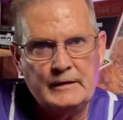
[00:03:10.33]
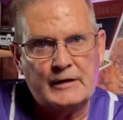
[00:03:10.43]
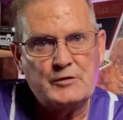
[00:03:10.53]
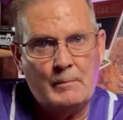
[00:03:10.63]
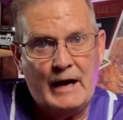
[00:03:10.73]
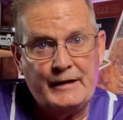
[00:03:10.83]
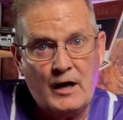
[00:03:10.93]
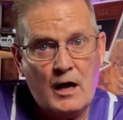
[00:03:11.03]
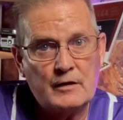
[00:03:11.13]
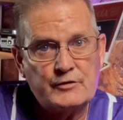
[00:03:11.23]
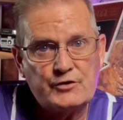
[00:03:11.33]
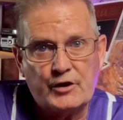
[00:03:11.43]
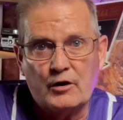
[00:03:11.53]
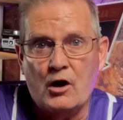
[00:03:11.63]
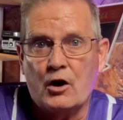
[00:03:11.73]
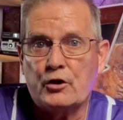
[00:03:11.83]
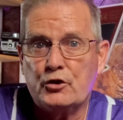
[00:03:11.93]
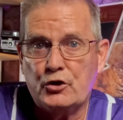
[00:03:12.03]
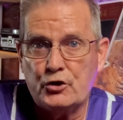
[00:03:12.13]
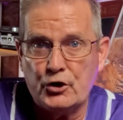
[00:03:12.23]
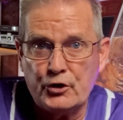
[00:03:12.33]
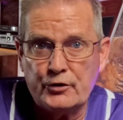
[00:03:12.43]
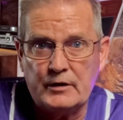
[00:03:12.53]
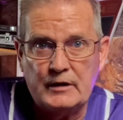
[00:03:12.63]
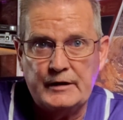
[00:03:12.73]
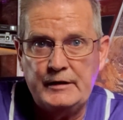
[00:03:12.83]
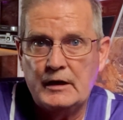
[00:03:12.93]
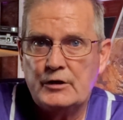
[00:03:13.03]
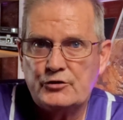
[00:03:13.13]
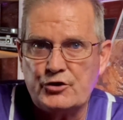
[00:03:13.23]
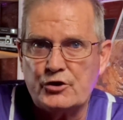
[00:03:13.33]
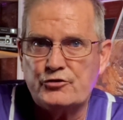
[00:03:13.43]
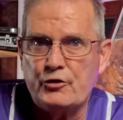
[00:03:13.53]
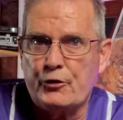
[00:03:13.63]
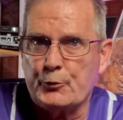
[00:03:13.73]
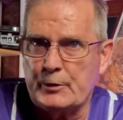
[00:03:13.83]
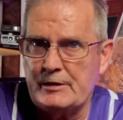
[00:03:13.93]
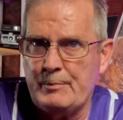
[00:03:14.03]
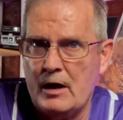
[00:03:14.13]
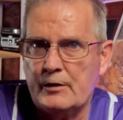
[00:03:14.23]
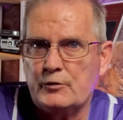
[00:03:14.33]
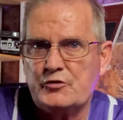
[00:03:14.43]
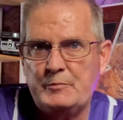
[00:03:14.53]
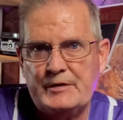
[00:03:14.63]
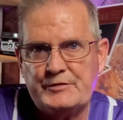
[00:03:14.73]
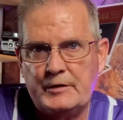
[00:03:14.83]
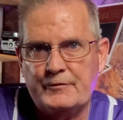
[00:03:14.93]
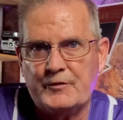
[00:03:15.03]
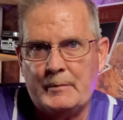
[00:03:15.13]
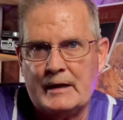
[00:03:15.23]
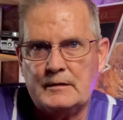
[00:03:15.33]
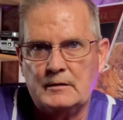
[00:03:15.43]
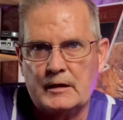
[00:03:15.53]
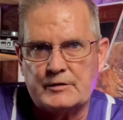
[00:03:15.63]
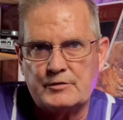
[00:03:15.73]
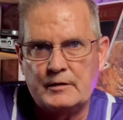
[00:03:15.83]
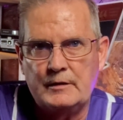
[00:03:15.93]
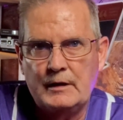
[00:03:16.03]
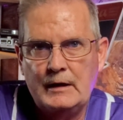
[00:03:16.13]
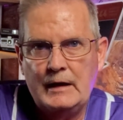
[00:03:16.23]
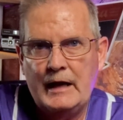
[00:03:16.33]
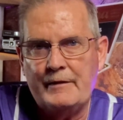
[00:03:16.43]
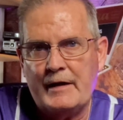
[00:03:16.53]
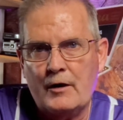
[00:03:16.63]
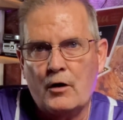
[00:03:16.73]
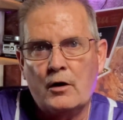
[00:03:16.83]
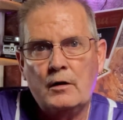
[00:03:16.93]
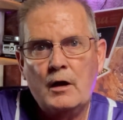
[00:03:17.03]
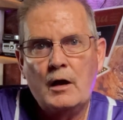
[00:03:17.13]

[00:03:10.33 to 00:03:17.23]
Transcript: Now, to my knowledge, there are currently just the 3 bottles missing from my collection, and they are